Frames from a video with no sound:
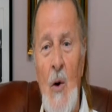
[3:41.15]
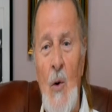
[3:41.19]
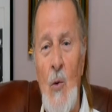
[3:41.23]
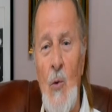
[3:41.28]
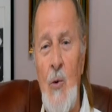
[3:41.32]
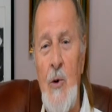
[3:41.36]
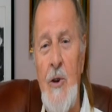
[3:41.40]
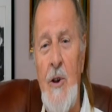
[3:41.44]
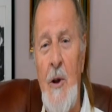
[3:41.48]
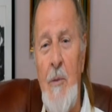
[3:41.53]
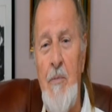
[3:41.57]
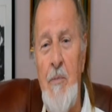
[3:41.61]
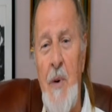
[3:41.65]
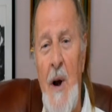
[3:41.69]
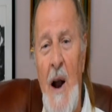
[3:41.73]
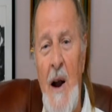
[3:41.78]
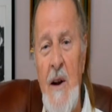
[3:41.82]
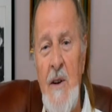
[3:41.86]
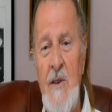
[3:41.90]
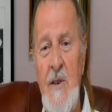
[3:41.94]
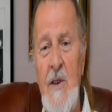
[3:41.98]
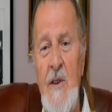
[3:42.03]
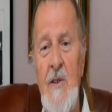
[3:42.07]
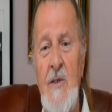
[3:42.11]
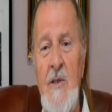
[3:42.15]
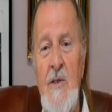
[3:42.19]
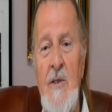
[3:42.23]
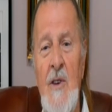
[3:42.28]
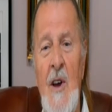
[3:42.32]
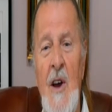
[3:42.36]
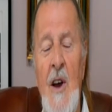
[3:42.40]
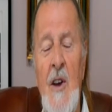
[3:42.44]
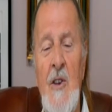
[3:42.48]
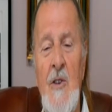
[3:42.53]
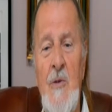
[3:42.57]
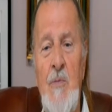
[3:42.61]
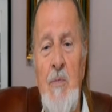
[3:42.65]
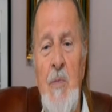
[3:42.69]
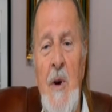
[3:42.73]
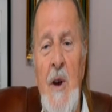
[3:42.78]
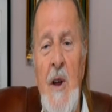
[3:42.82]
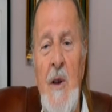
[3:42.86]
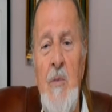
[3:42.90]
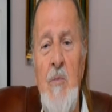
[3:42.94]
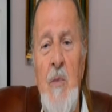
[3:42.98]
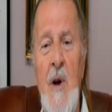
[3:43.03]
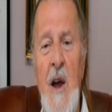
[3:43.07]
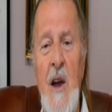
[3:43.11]
With the practice,
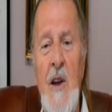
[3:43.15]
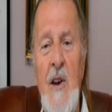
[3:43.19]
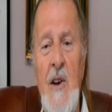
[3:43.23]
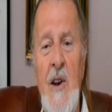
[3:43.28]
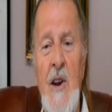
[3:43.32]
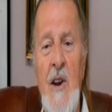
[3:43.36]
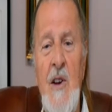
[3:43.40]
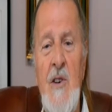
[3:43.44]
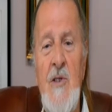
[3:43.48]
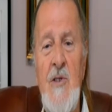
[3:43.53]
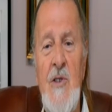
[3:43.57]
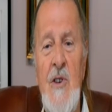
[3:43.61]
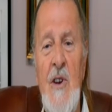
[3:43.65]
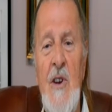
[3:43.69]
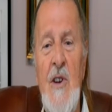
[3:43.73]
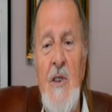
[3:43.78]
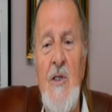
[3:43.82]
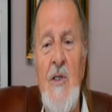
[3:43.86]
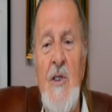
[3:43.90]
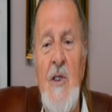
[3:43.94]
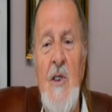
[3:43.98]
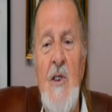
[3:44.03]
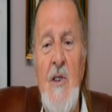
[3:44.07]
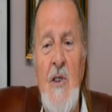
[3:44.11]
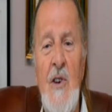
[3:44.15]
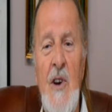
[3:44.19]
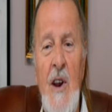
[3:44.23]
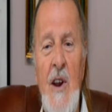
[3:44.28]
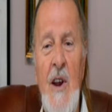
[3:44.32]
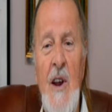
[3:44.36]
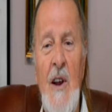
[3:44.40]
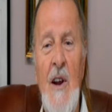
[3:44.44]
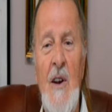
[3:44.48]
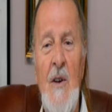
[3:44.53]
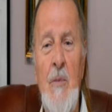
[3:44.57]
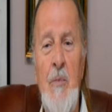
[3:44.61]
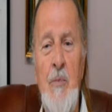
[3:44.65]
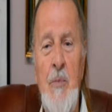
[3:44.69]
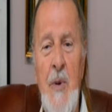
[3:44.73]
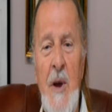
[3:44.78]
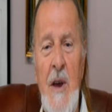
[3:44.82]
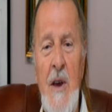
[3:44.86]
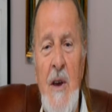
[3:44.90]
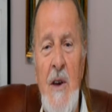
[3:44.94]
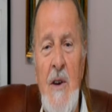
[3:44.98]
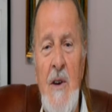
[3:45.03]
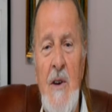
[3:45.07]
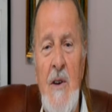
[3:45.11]
speed may reach its real
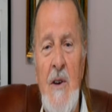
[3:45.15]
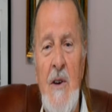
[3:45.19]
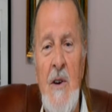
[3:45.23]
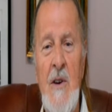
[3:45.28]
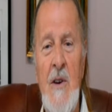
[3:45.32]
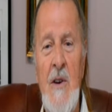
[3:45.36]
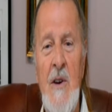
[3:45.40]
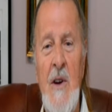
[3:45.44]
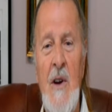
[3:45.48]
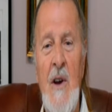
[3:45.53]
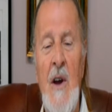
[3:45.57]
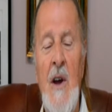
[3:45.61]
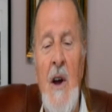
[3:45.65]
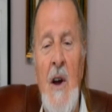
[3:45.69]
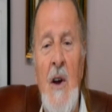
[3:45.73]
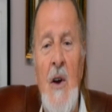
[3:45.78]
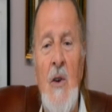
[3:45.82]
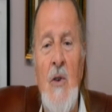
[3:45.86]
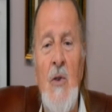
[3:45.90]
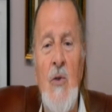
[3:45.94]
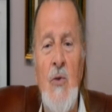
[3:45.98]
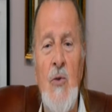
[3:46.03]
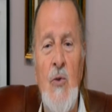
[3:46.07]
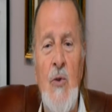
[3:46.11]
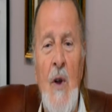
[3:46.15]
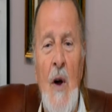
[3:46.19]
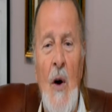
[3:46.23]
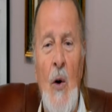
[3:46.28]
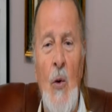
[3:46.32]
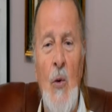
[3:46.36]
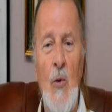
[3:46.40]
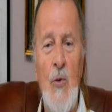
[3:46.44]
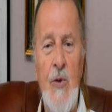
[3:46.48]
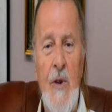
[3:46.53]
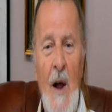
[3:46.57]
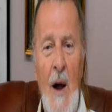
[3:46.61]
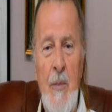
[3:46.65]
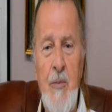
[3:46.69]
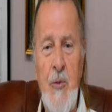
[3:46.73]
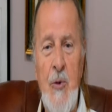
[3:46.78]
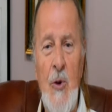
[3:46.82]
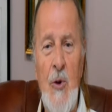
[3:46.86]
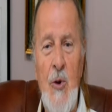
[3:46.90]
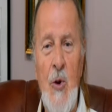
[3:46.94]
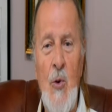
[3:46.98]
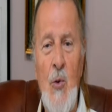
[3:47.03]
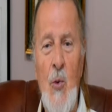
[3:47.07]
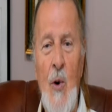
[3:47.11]
peak up
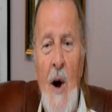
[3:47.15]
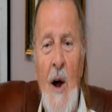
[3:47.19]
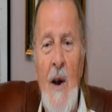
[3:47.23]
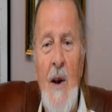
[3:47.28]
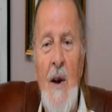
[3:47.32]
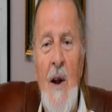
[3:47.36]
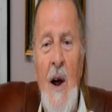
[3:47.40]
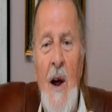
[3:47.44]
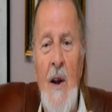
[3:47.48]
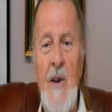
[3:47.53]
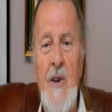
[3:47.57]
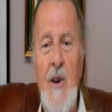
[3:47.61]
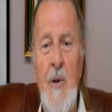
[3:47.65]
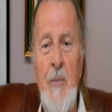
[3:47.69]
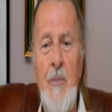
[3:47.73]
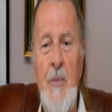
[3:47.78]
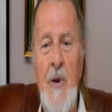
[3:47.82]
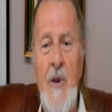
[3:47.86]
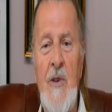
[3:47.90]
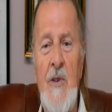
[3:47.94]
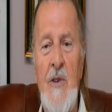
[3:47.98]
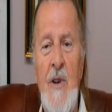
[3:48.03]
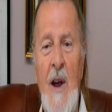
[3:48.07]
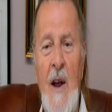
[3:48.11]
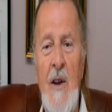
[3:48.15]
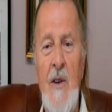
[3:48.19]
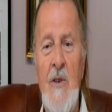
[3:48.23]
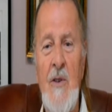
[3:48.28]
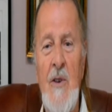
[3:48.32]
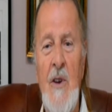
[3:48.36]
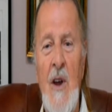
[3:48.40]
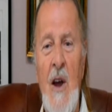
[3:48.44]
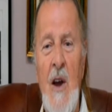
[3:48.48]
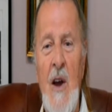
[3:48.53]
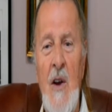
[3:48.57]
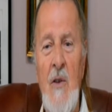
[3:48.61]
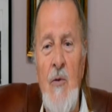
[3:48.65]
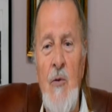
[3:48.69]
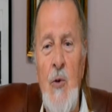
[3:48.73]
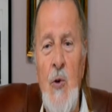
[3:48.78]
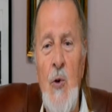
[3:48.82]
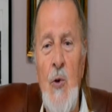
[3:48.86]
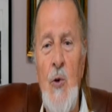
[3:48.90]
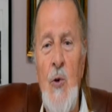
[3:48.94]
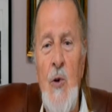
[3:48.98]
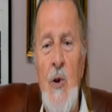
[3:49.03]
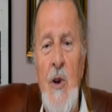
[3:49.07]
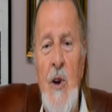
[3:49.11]
to the 100%
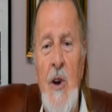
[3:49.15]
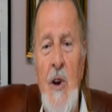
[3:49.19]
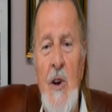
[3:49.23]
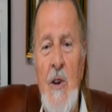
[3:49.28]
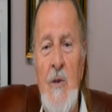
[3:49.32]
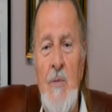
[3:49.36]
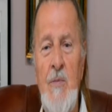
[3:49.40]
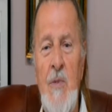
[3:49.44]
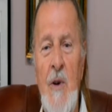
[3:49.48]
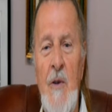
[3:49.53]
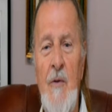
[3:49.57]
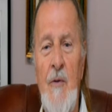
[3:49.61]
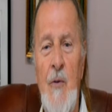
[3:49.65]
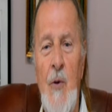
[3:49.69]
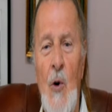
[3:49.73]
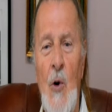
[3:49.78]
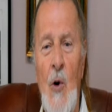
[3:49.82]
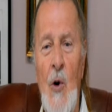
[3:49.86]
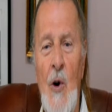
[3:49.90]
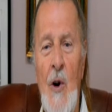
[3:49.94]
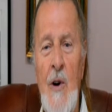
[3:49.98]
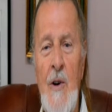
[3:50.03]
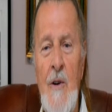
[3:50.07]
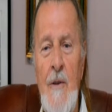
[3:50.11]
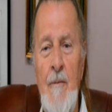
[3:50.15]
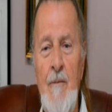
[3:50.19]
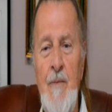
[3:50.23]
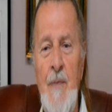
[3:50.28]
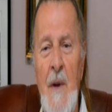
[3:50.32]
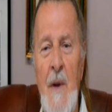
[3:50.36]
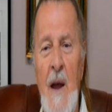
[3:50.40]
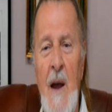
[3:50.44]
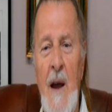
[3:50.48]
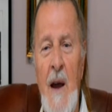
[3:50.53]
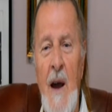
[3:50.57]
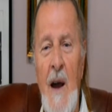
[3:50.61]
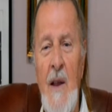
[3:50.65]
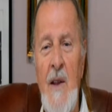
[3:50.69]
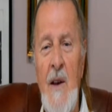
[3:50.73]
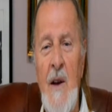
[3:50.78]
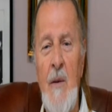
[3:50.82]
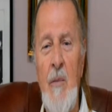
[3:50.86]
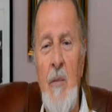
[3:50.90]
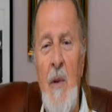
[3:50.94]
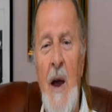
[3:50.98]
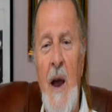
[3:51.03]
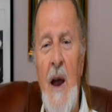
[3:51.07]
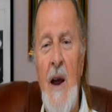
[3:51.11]
few years before and
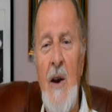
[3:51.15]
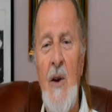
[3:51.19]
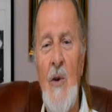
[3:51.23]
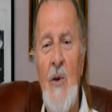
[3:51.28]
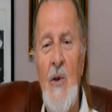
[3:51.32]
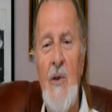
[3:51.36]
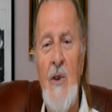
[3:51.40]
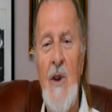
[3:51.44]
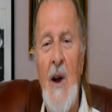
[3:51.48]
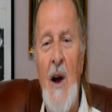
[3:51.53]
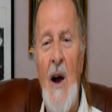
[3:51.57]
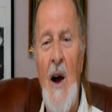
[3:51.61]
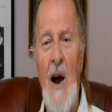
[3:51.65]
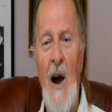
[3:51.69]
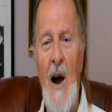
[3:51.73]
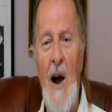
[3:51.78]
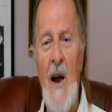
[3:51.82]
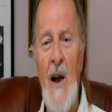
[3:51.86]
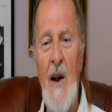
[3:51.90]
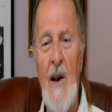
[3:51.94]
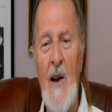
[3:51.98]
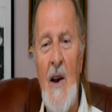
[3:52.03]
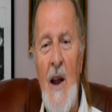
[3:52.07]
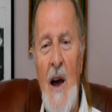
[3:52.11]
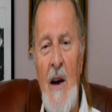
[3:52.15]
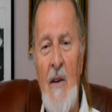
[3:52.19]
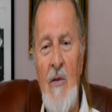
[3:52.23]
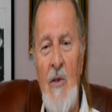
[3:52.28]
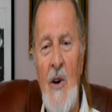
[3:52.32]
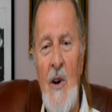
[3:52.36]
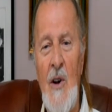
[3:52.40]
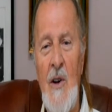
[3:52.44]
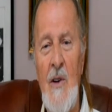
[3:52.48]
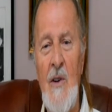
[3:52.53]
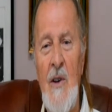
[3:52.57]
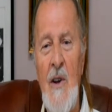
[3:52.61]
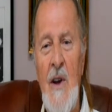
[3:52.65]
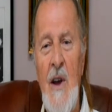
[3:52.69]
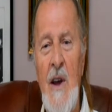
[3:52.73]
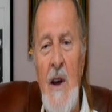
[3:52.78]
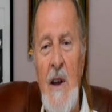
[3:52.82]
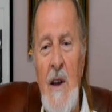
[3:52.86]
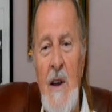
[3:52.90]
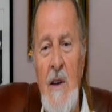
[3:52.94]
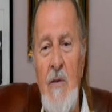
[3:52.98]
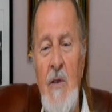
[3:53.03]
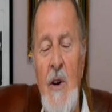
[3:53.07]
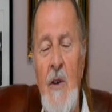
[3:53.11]
remain on the higher level
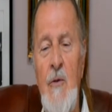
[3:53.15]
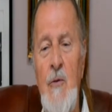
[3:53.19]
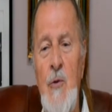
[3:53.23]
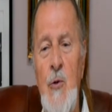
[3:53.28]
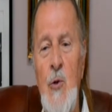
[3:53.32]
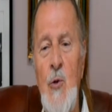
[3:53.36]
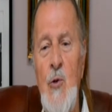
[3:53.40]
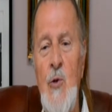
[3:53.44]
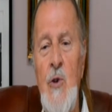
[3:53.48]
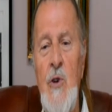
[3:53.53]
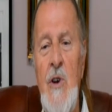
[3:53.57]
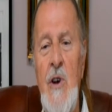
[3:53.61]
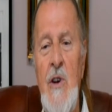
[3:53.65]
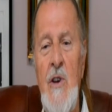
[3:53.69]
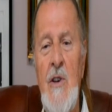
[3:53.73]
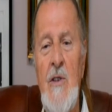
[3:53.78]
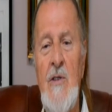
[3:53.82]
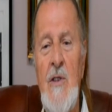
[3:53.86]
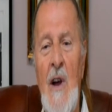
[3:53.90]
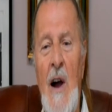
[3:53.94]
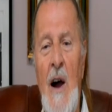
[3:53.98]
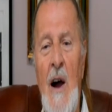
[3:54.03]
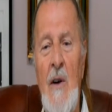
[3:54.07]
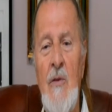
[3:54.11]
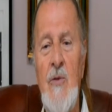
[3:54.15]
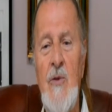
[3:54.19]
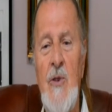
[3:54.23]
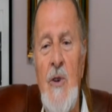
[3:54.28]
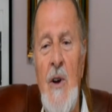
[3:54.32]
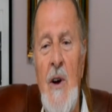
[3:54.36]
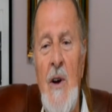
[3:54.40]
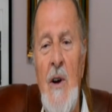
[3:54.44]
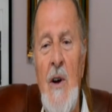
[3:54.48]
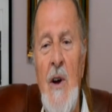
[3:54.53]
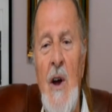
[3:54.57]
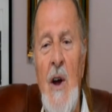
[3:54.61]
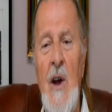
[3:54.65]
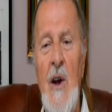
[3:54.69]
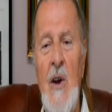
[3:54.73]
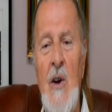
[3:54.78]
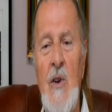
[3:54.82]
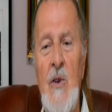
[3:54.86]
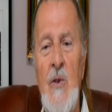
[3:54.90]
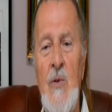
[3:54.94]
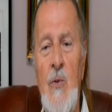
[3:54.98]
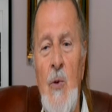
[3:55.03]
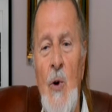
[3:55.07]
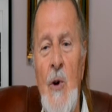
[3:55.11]
even few years after
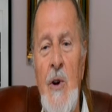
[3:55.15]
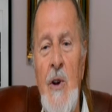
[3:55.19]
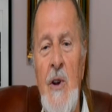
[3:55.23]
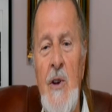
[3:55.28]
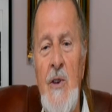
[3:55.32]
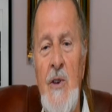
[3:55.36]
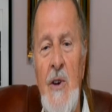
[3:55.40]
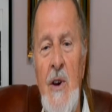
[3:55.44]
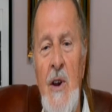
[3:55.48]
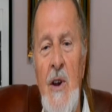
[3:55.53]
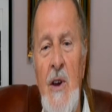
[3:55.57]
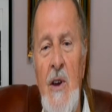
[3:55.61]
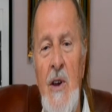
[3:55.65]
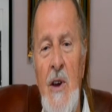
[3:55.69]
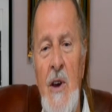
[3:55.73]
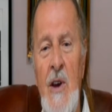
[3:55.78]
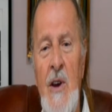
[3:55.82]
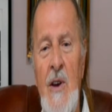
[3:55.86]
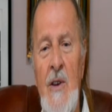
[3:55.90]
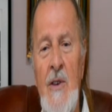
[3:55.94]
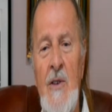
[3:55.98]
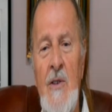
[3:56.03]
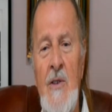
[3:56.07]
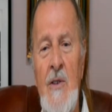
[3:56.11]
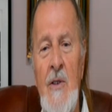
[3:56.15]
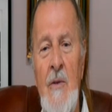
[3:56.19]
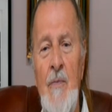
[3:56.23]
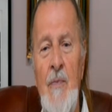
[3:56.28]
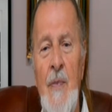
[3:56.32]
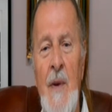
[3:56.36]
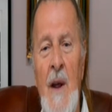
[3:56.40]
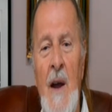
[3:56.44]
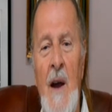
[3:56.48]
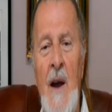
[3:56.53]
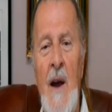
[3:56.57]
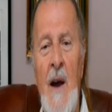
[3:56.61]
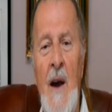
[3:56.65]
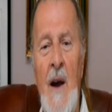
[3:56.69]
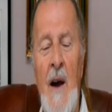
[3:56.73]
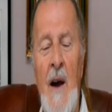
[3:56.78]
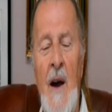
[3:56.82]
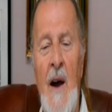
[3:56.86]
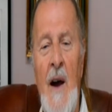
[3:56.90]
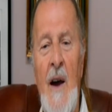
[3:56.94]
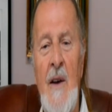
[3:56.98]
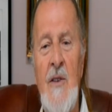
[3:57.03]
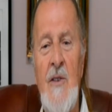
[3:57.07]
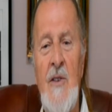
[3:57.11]
23 years
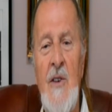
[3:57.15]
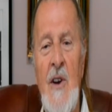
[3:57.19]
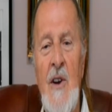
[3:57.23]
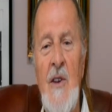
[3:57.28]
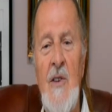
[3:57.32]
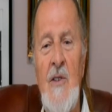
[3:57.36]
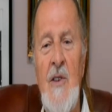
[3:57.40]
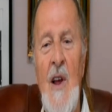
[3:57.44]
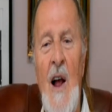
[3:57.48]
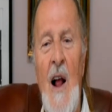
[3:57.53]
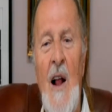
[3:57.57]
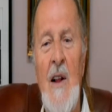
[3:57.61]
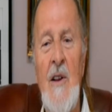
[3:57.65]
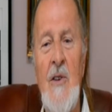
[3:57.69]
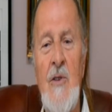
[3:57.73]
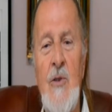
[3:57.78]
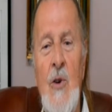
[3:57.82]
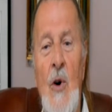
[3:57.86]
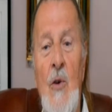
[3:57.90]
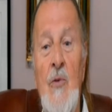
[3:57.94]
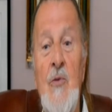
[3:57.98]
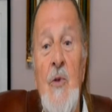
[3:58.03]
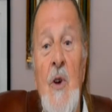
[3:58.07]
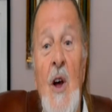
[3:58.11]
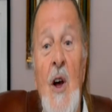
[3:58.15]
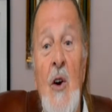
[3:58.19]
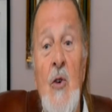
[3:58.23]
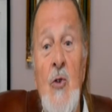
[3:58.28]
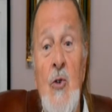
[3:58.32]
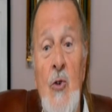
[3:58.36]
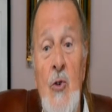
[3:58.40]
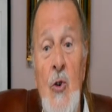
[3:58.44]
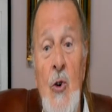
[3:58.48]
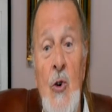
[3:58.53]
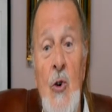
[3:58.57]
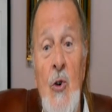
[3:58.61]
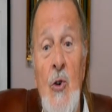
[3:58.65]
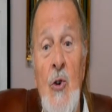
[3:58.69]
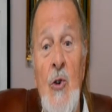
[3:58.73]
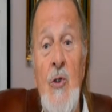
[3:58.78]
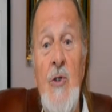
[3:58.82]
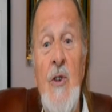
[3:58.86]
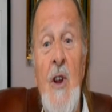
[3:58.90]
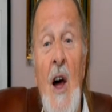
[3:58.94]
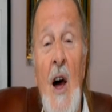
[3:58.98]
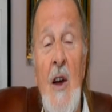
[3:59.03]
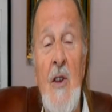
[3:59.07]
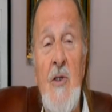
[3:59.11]
as a result of
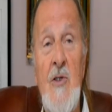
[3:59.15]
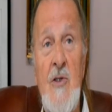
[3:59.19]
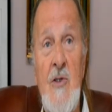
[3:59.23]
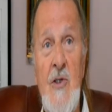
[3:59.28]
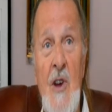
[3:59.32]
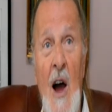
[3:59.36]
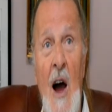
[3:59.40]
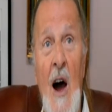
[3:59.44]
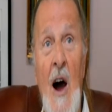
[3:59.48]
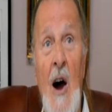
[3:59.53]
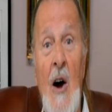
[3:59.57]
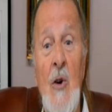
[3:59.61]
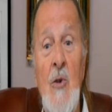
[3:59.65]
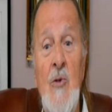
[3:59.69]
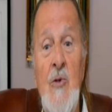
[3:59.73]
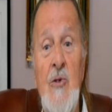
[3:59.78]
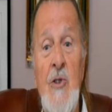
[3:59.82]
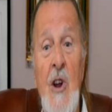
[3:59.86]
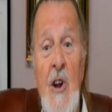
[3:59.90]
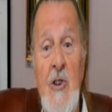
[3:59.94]
good, sound